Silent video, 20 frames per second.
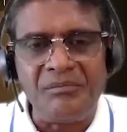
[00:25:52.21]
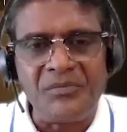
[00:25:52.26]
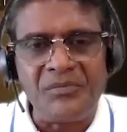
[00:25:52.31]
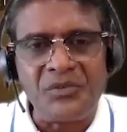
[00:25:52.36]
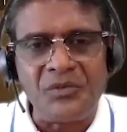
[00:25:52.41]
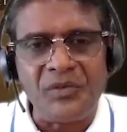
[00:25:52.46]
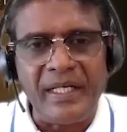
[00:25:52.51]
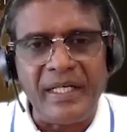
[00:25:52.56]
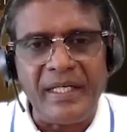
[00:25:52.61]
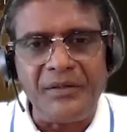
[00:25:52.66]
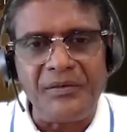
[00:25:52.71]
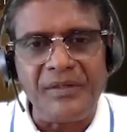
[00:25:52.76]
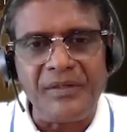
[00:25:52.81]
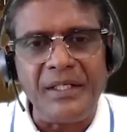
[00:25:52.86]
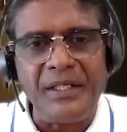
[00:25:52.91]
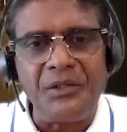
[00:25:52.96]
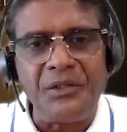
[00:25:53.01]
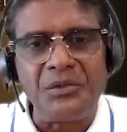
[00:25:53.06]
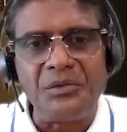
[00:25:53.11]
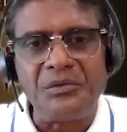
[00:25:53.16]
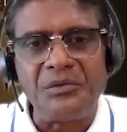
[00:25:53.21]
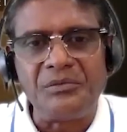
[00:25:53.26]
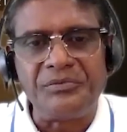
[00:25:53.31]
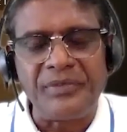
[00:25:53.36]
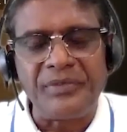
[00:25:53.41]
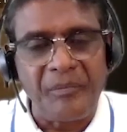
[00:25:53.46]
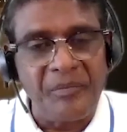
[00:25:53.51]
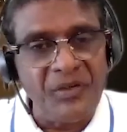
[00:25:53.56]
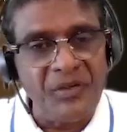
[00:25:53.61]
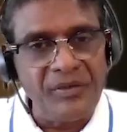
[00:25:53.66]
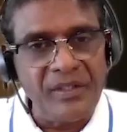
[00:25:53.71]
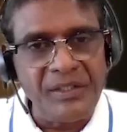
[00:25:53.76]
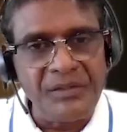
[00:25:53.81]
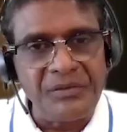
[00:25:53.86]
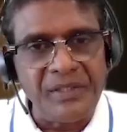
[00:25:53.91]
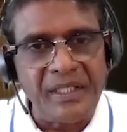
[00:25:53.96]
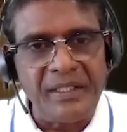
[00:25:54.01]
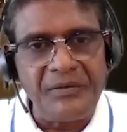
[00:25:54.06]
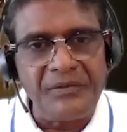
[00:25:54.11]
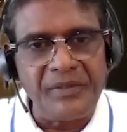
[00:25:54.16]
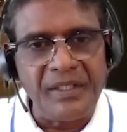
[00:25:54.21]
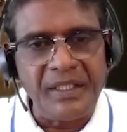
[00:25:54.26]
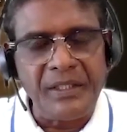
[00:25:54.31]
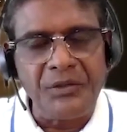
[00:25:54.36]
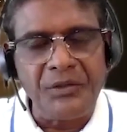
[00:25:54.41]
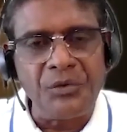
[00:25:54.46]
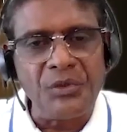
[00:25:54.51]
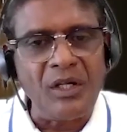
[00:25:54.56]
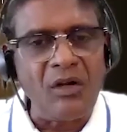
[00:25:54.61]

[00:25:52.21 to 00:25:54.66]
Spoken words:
2022, February 2022.